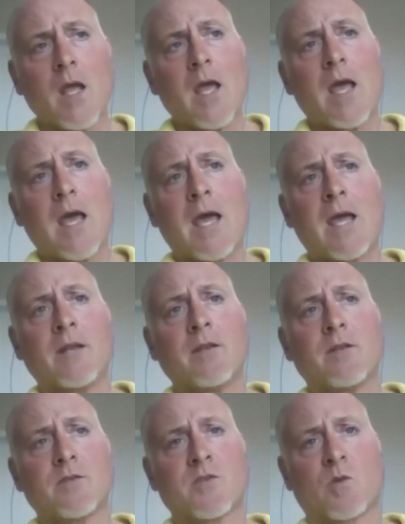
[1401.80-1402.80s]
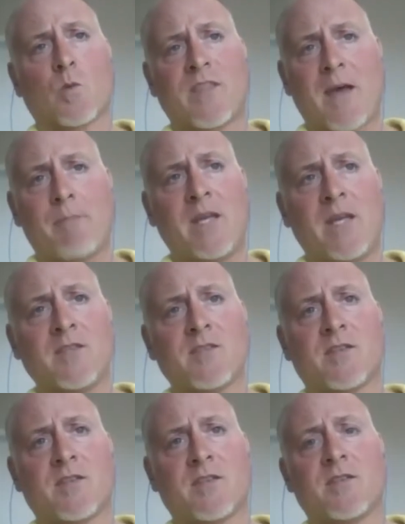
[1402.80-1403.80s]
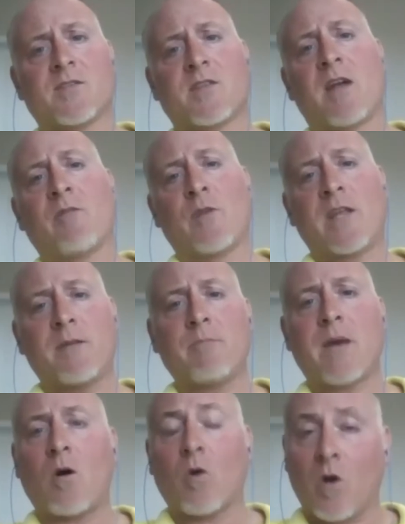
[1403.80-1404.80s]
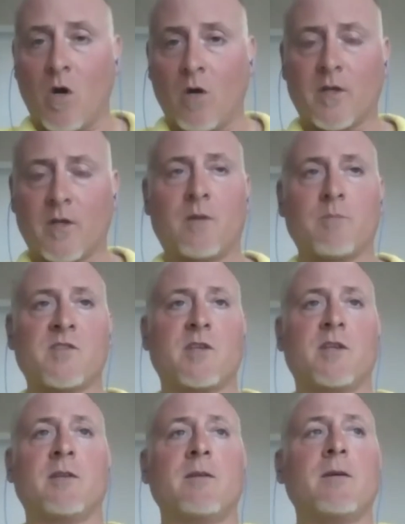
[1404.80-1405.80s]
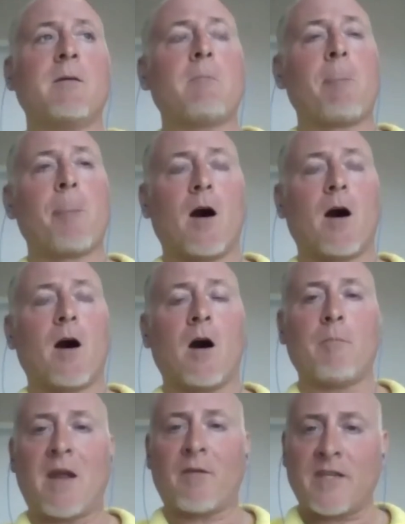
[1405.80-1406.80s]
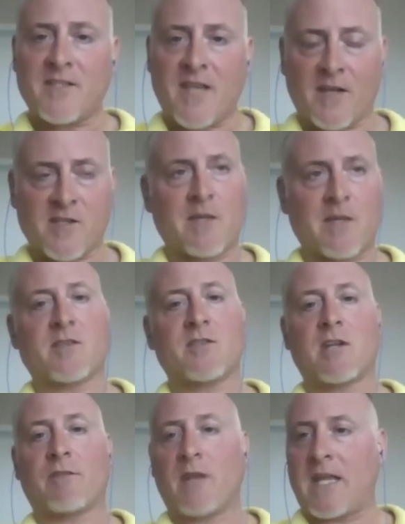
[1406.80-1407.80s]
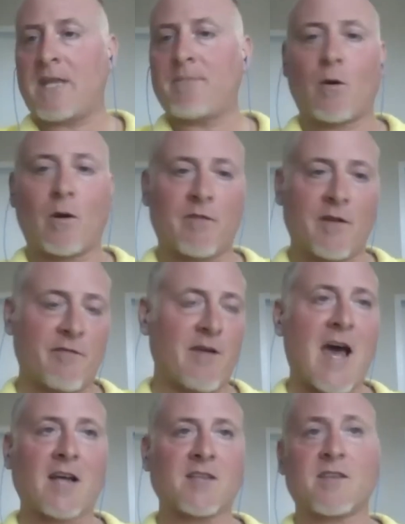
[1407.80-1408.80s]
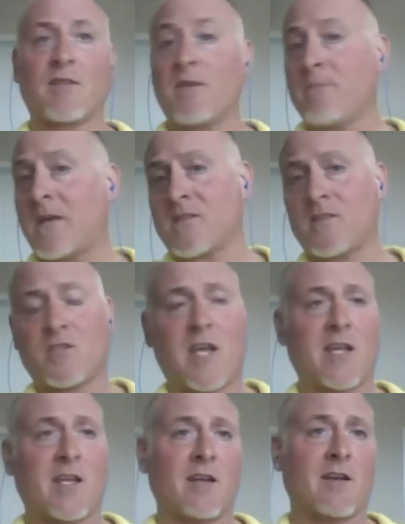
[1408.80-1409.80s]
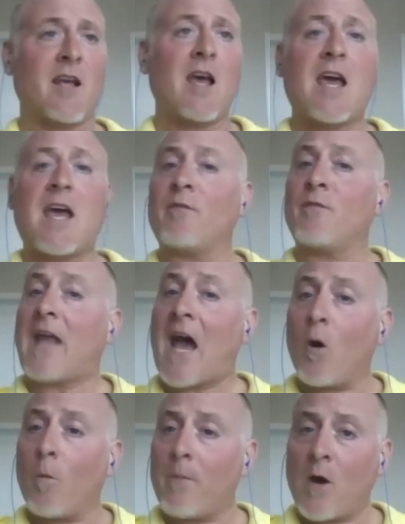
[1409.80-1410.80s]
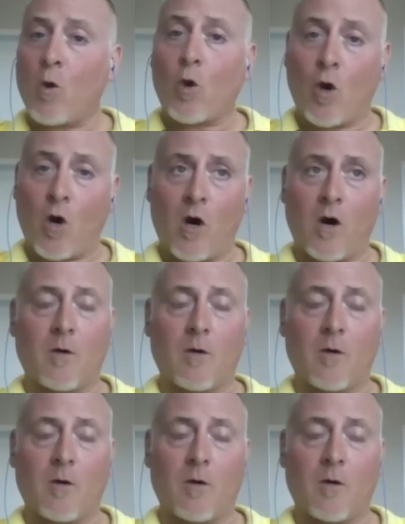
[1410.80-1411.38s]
And so what that means is every inbound call that comes in, every text message, every email, every fax, every message taken, every outbound call,